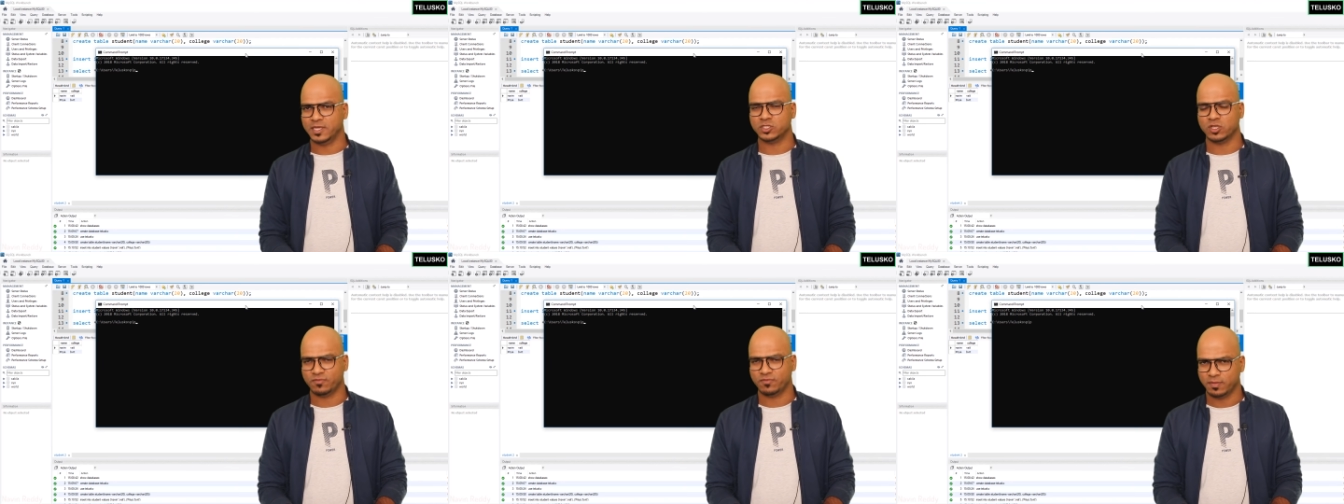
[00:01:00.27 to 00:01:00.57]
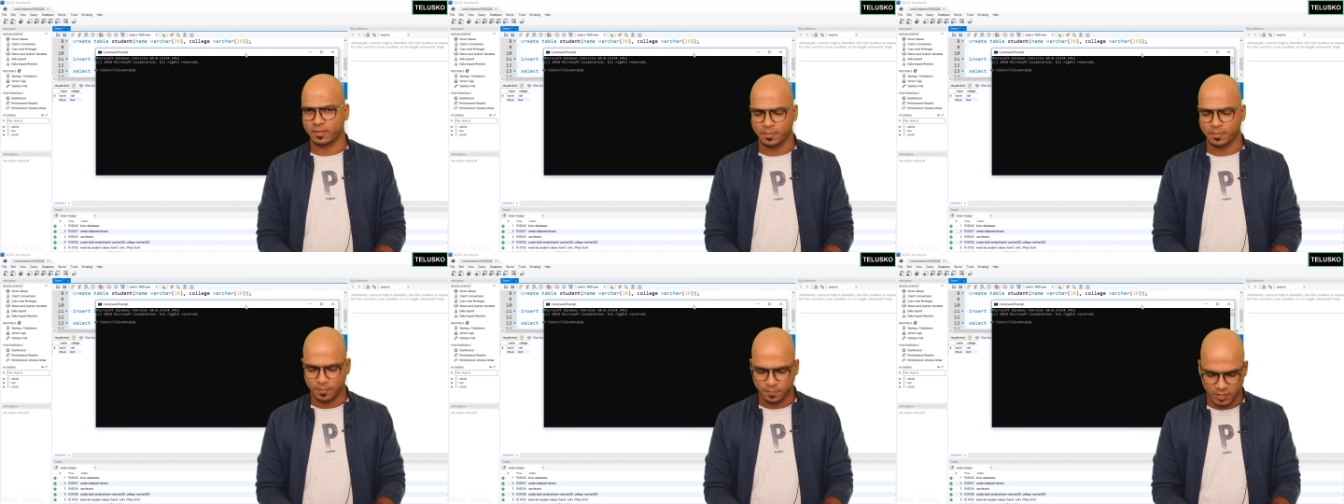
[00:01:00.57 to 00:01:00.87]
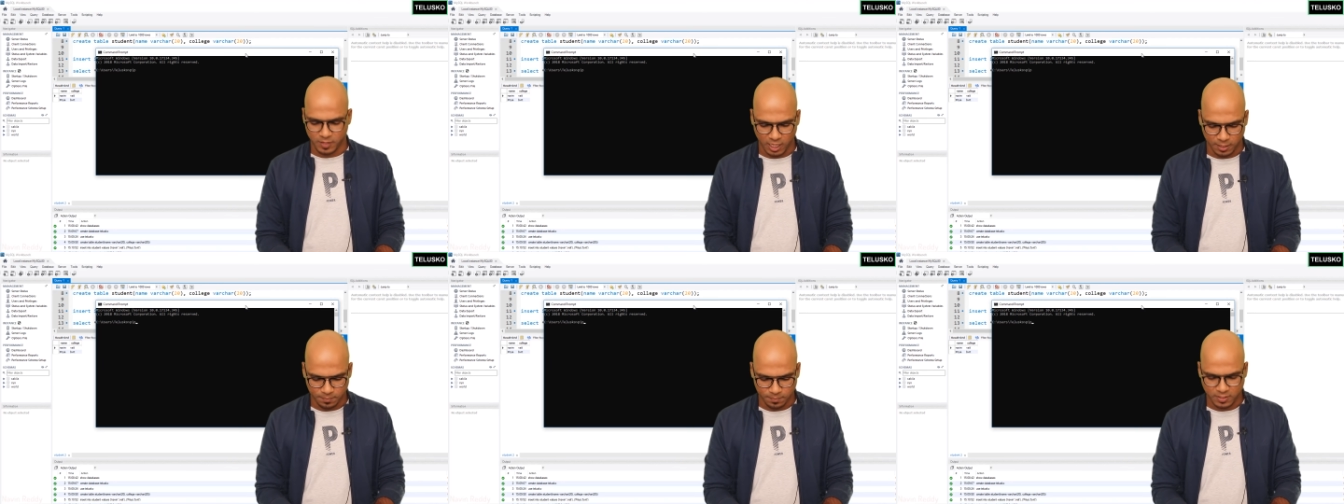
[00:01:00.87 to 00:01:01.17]
So if you remember
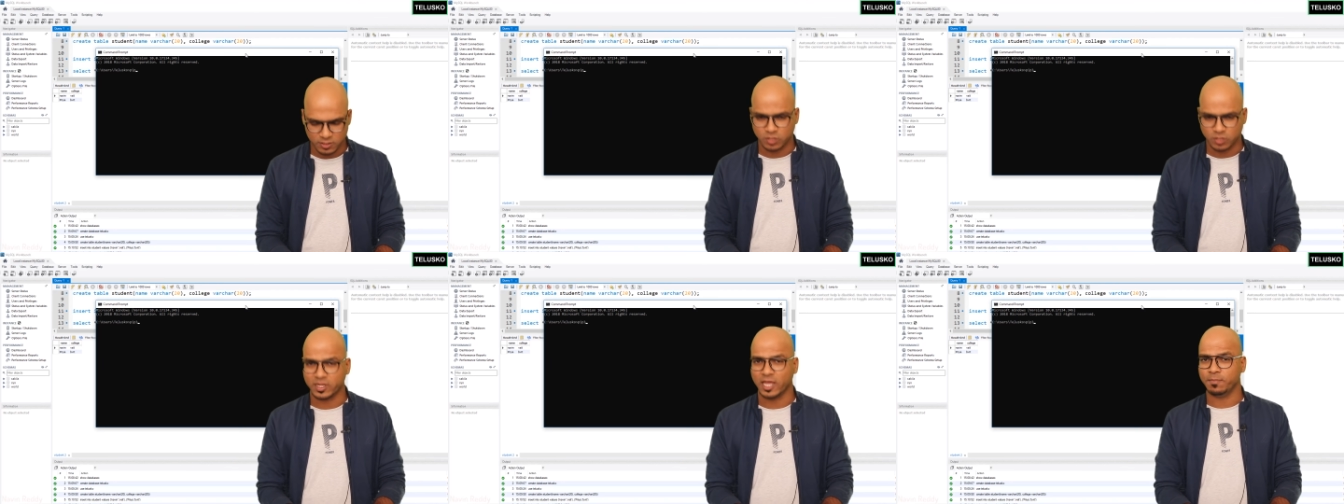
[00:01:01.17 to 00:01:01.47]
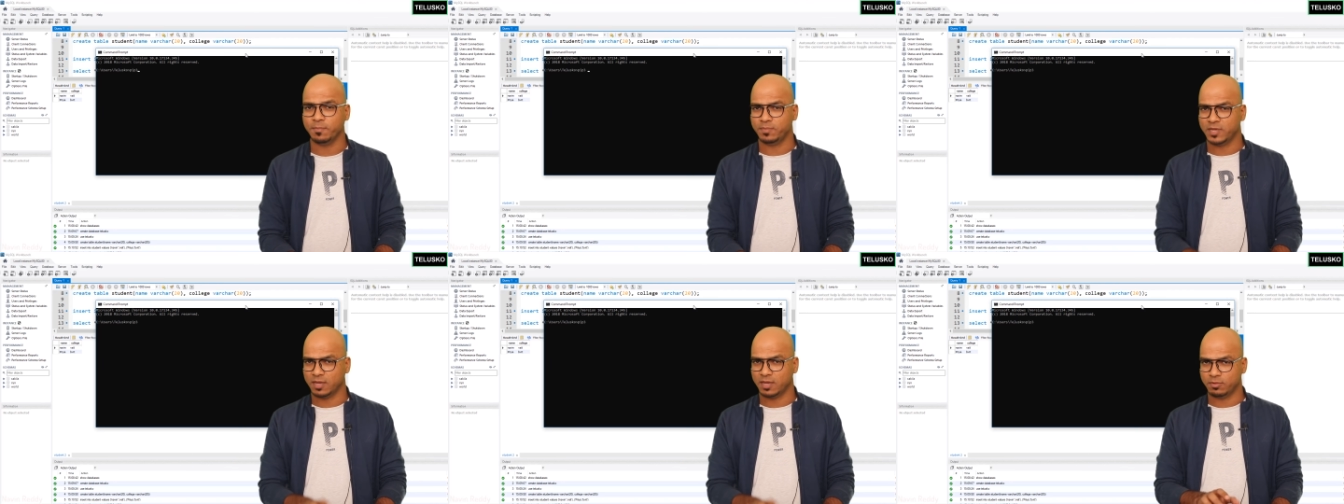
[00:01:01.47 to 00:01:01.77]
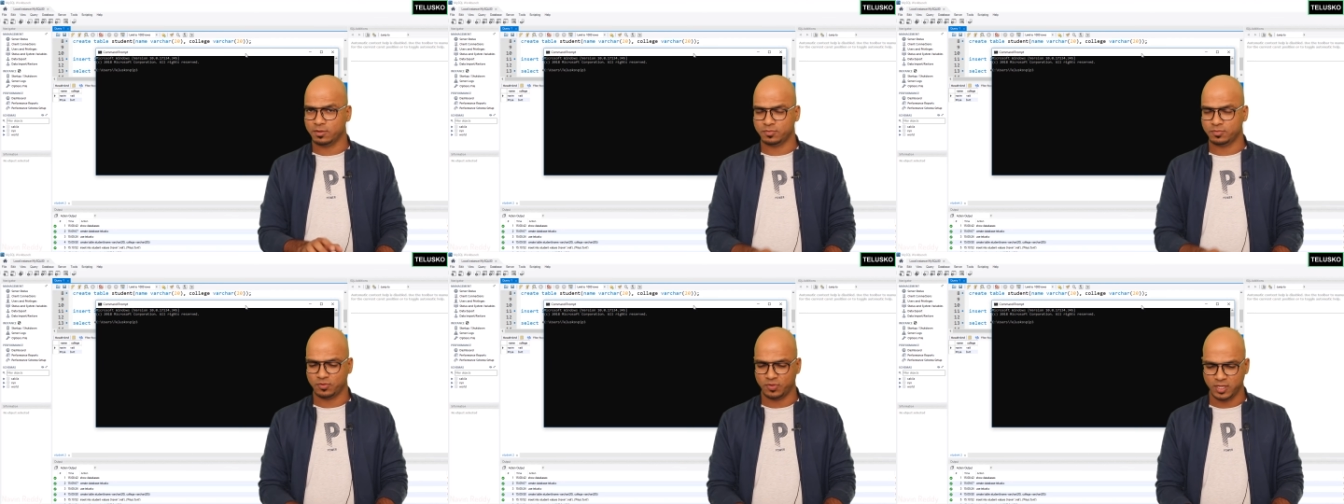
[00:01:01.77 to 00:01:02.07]
PIP, so type
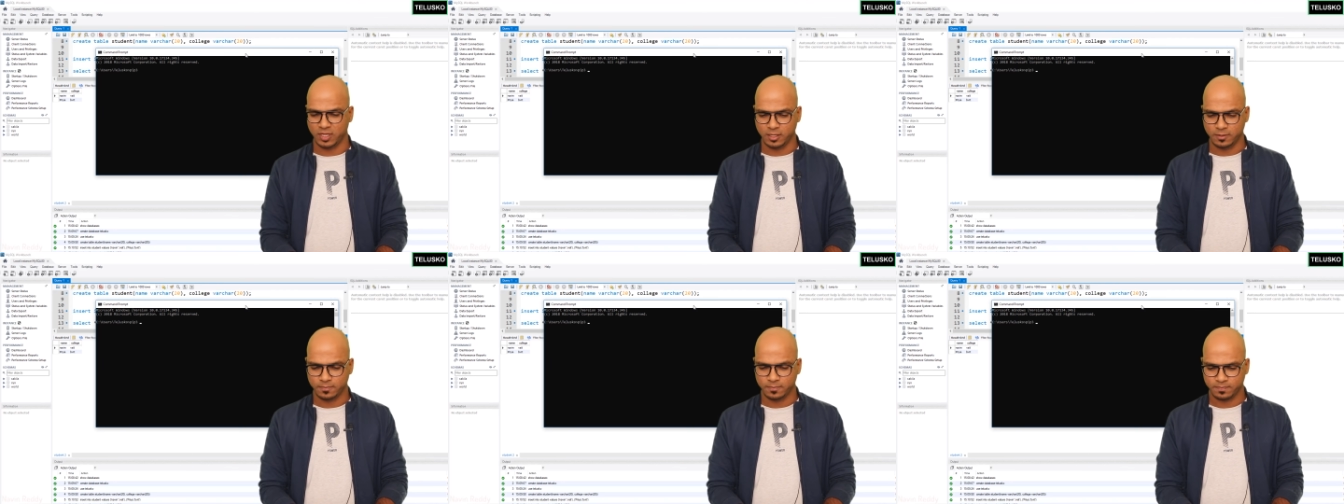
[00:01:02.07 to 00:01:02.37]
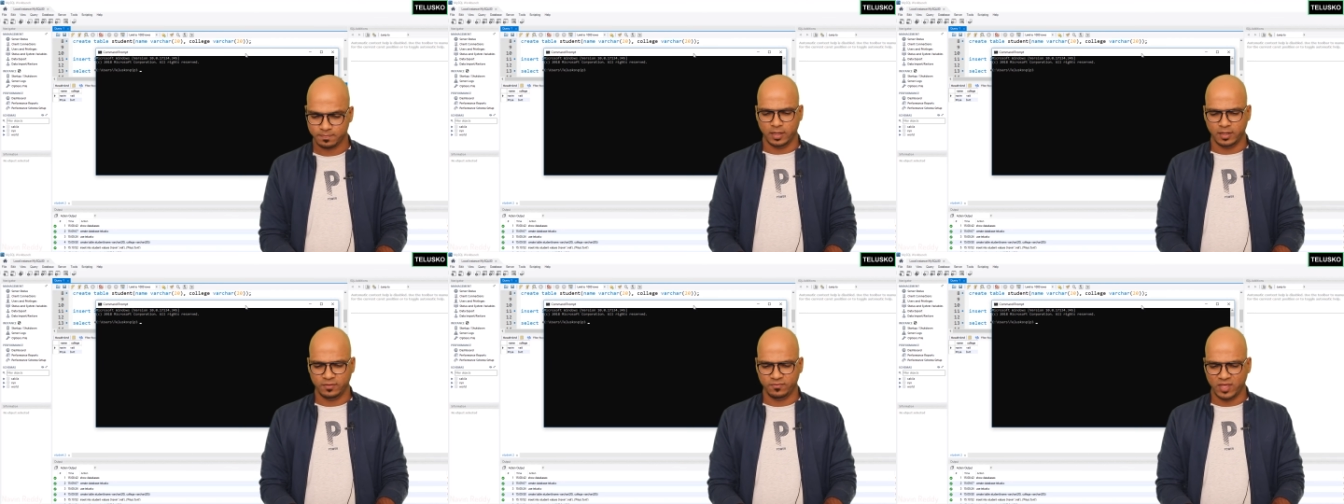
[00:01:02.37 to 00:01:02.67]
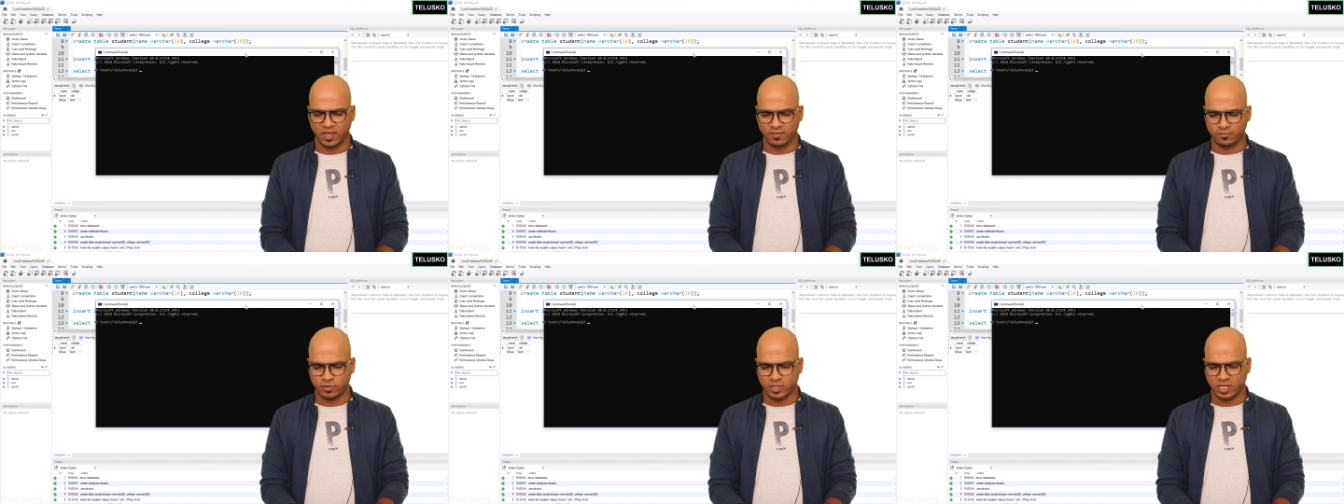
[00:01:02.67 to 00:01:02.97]
PIP3, and we
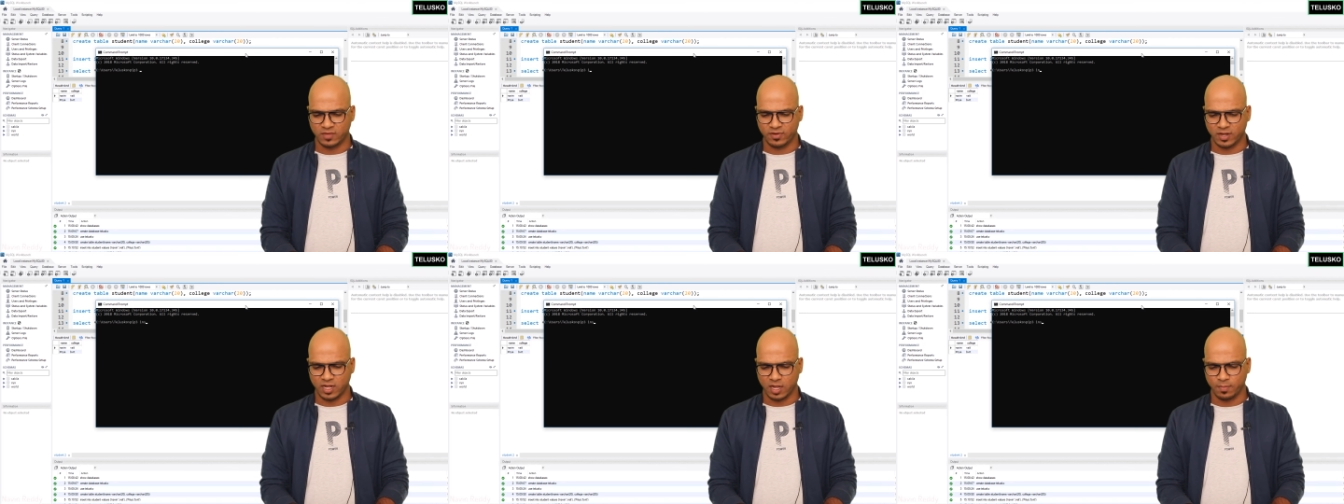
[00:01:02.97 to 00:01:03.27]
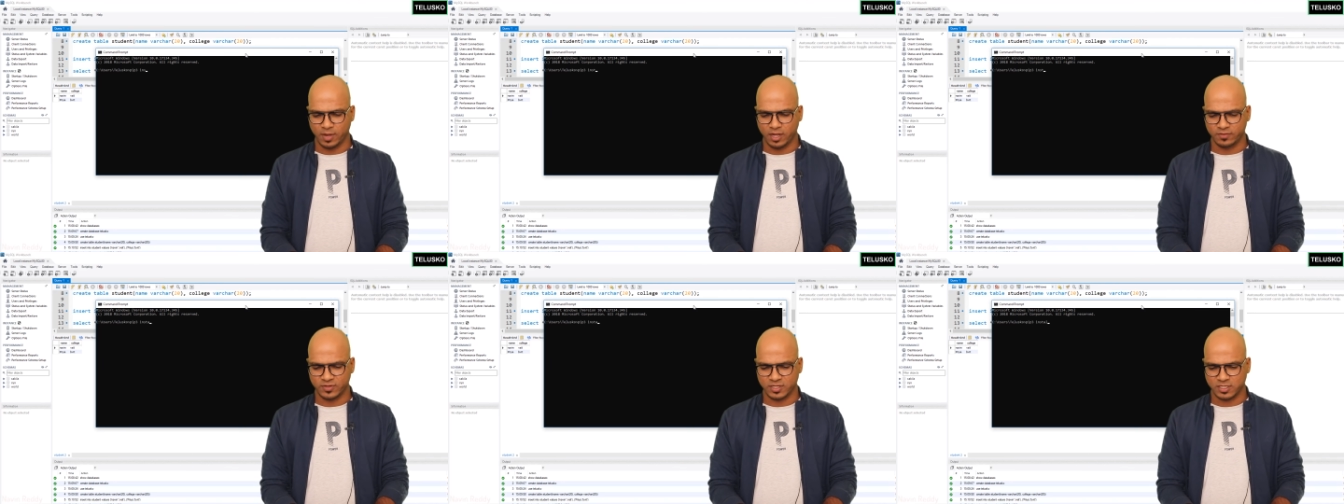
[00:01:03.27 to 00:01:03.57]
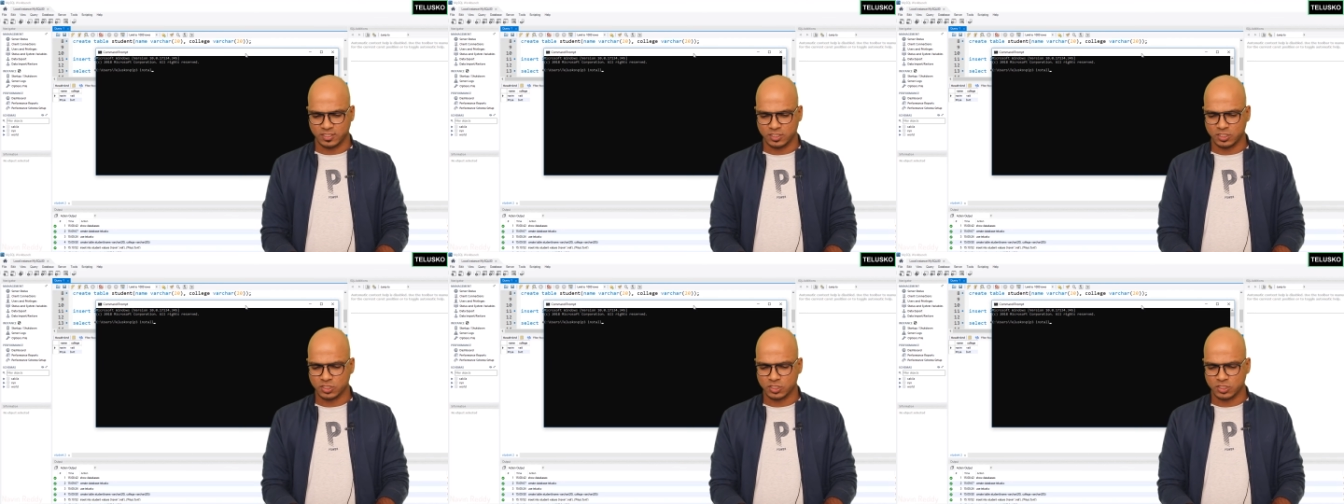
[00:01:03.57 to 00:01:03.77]
have to give a command which is